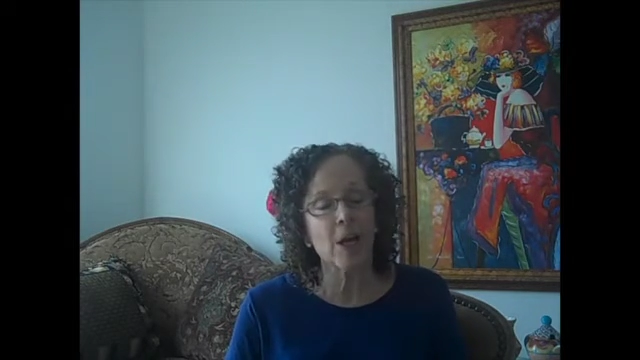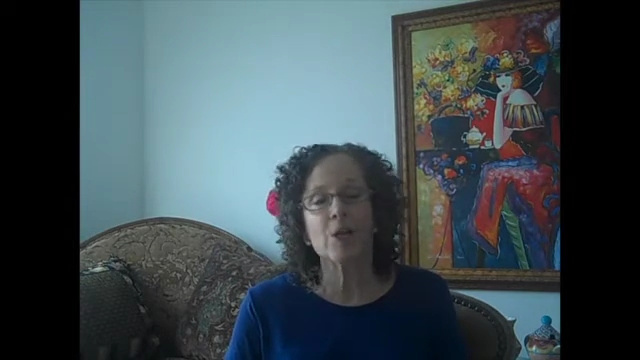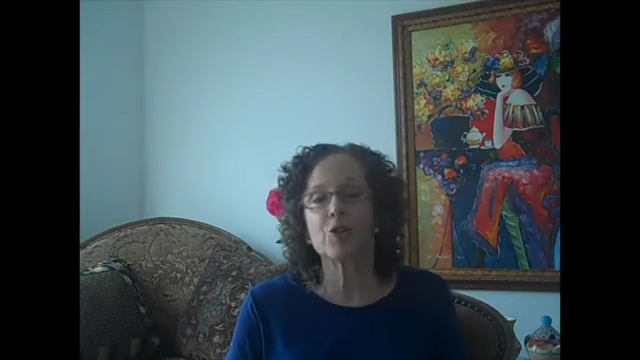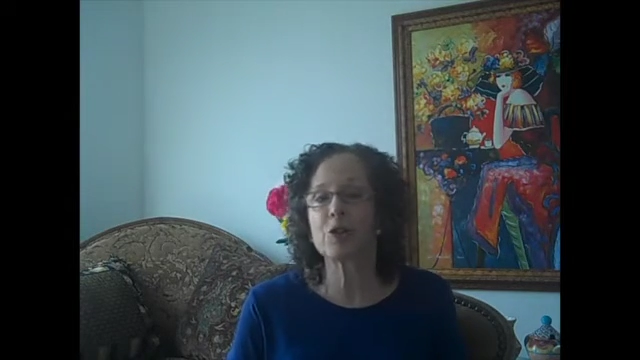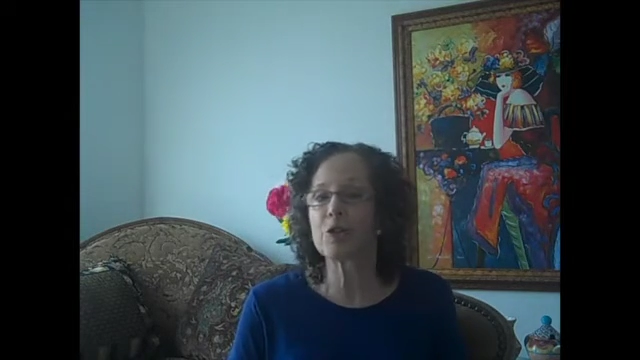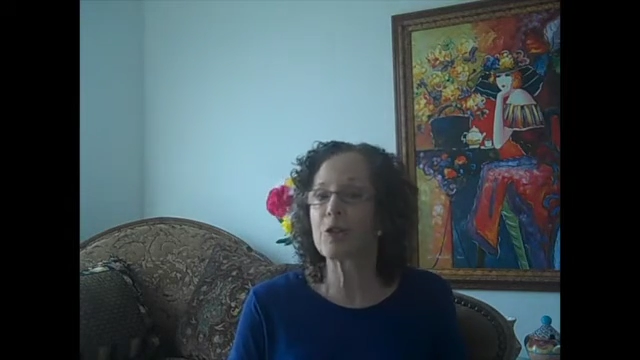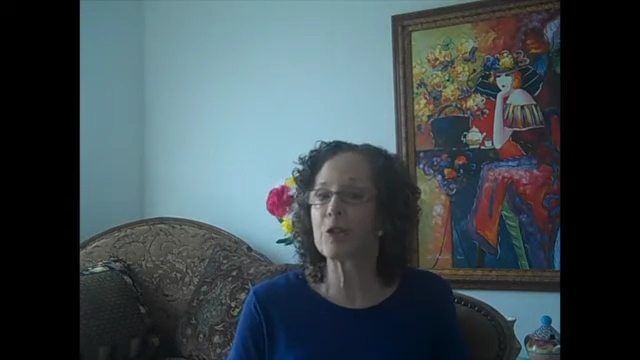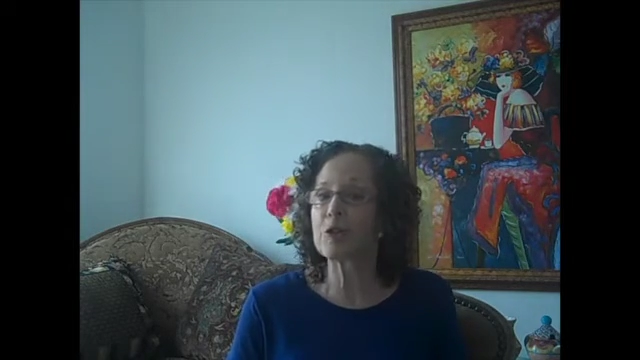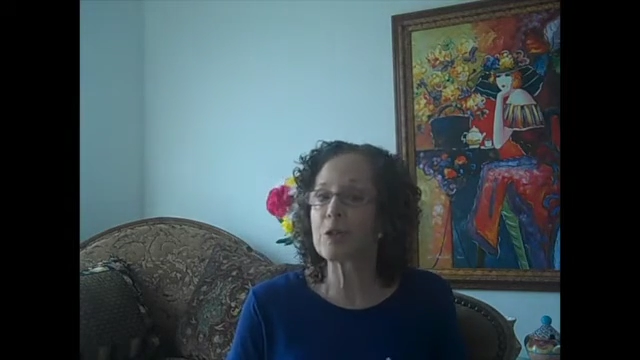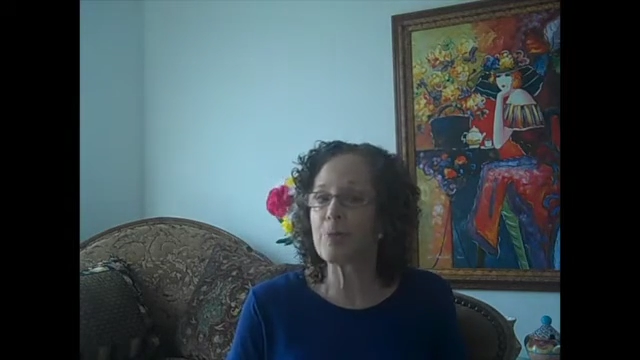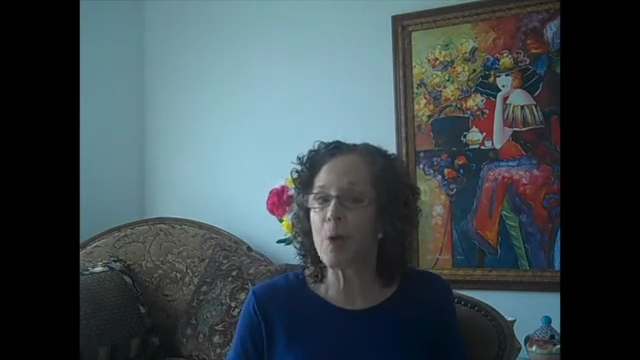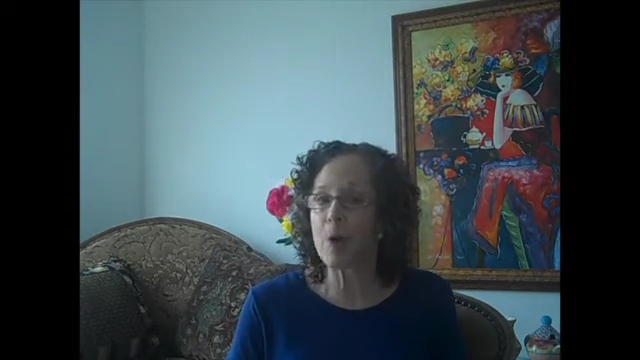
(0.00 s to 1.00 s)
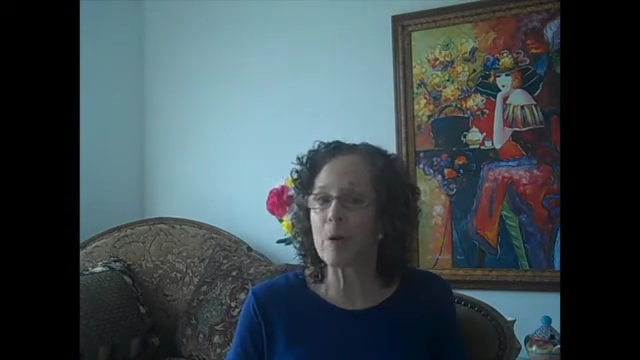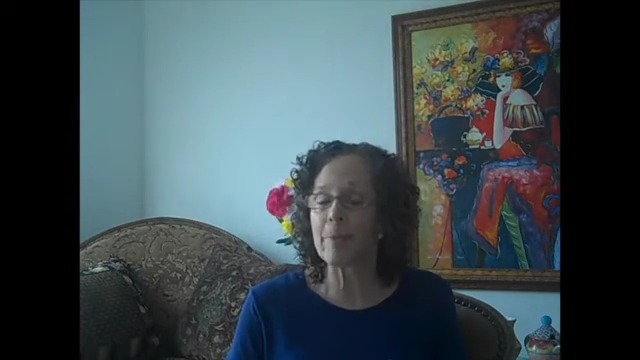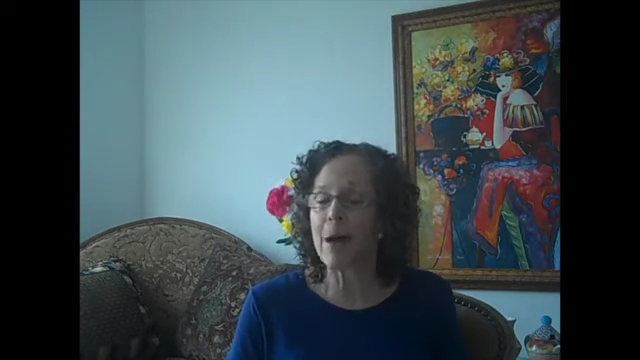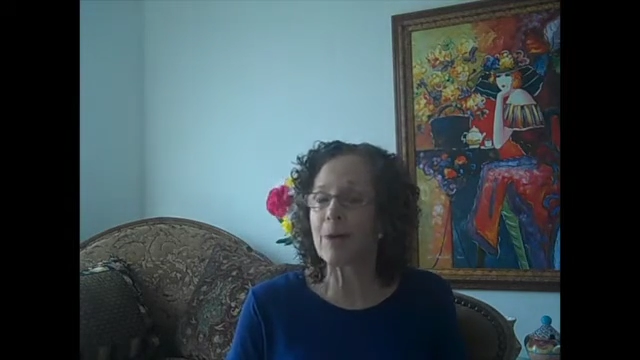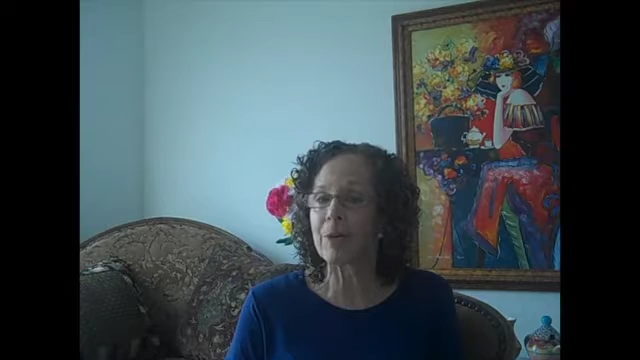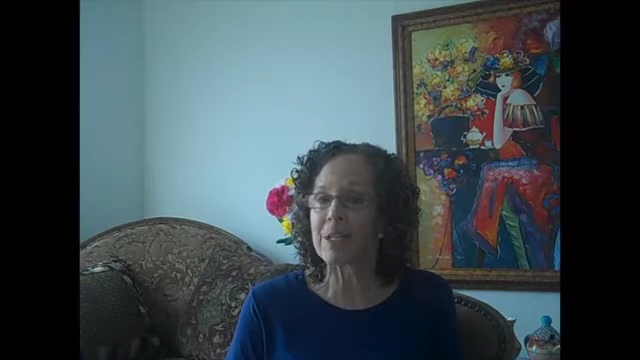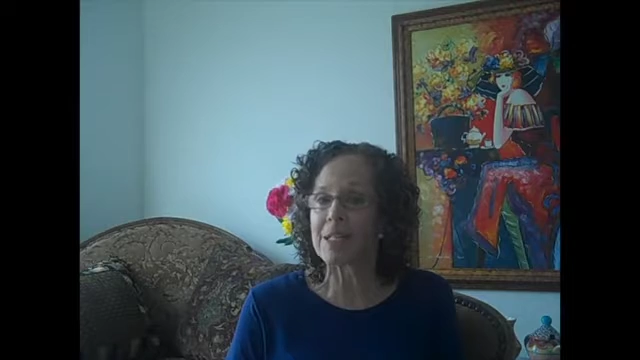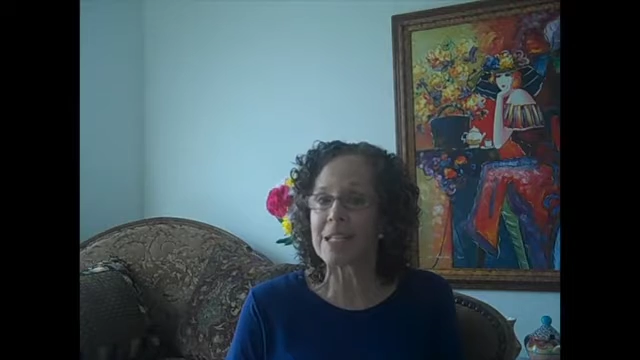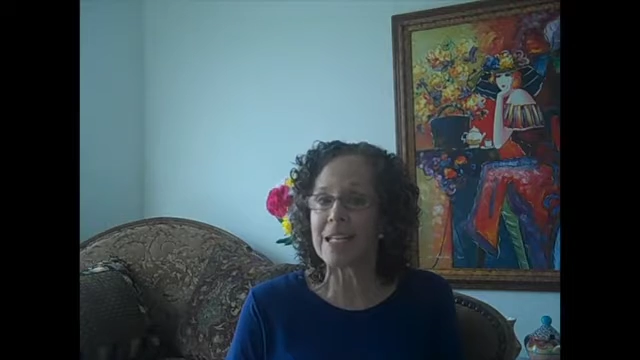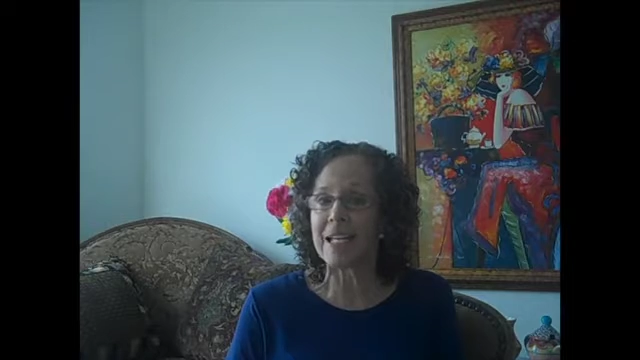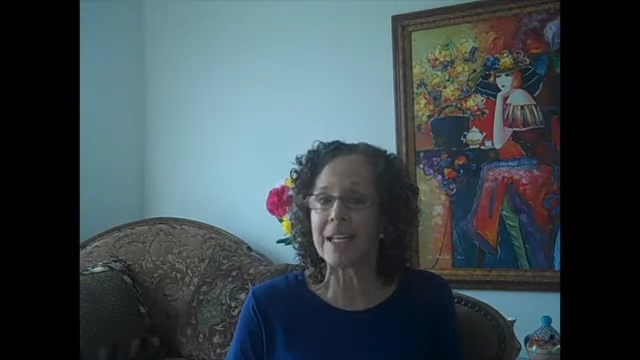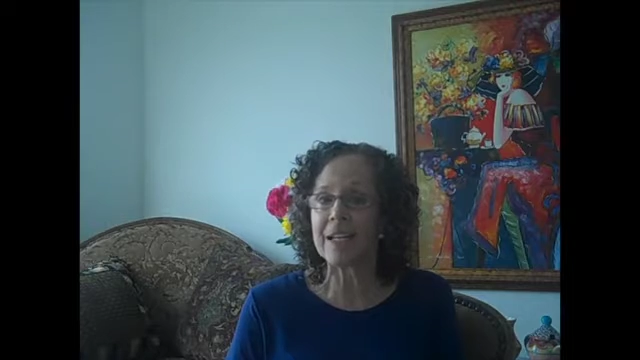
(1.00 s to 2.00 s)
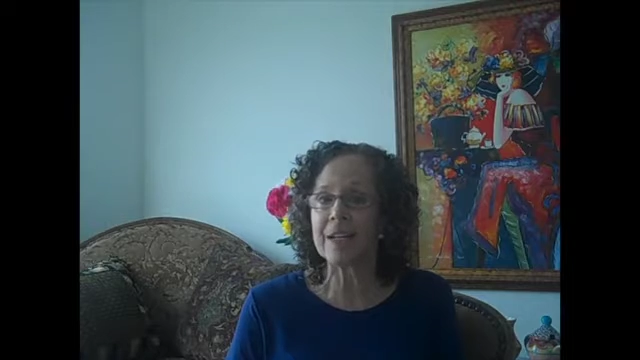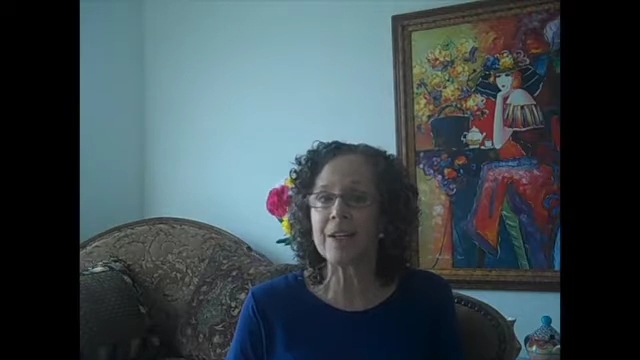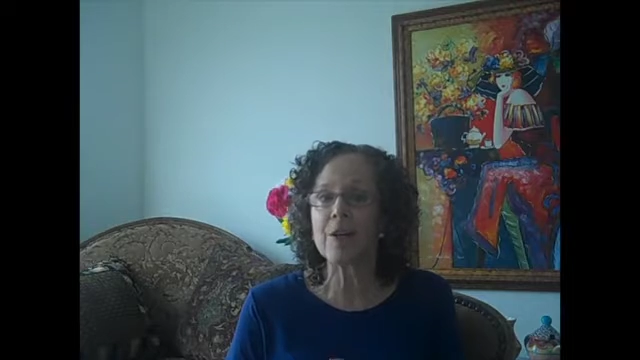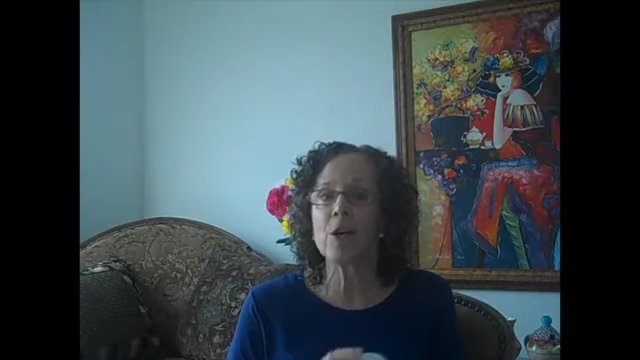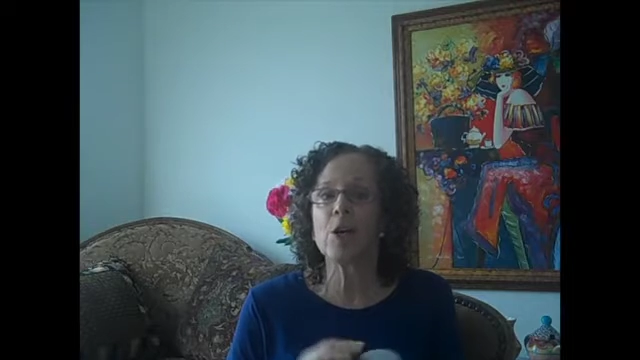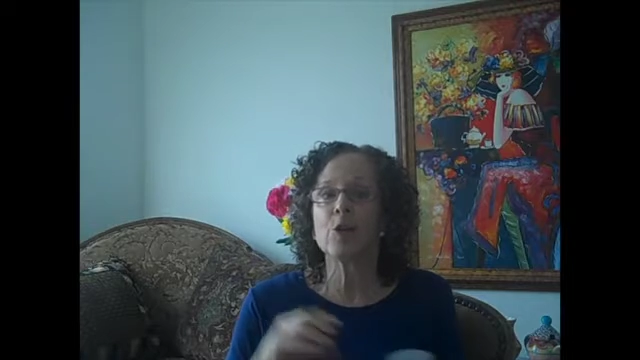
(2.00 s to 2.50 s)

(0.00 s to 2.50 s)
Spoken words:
Just a small amount is needed